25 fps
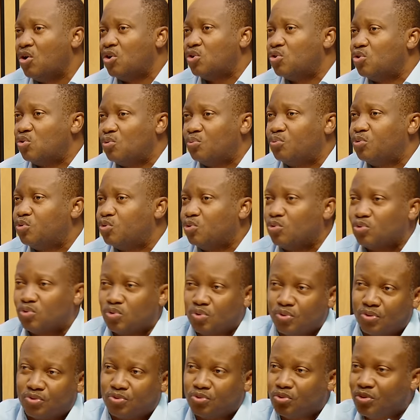to
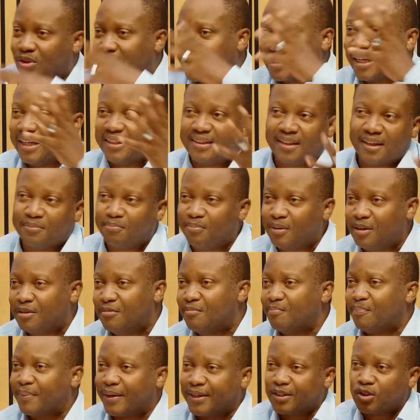create an
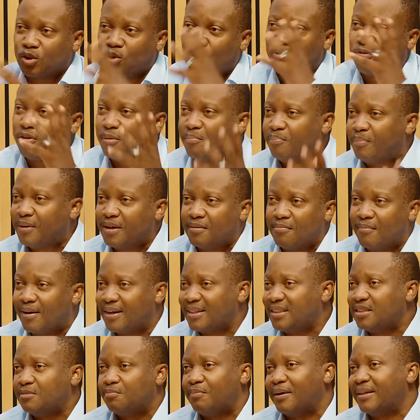impression of a big
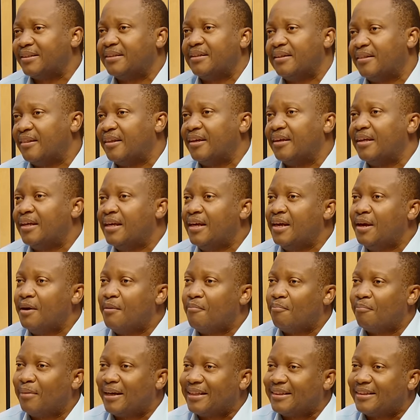multi-party thing.
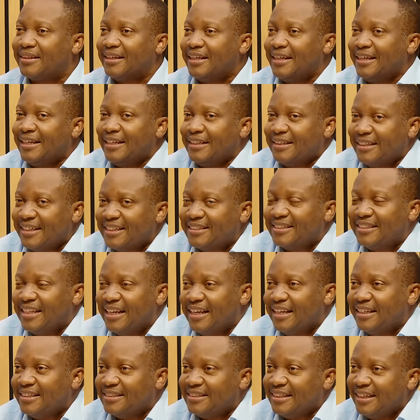But this
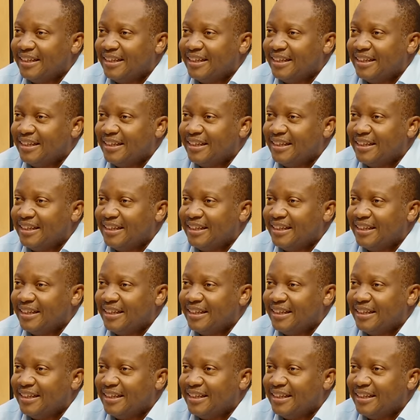thing is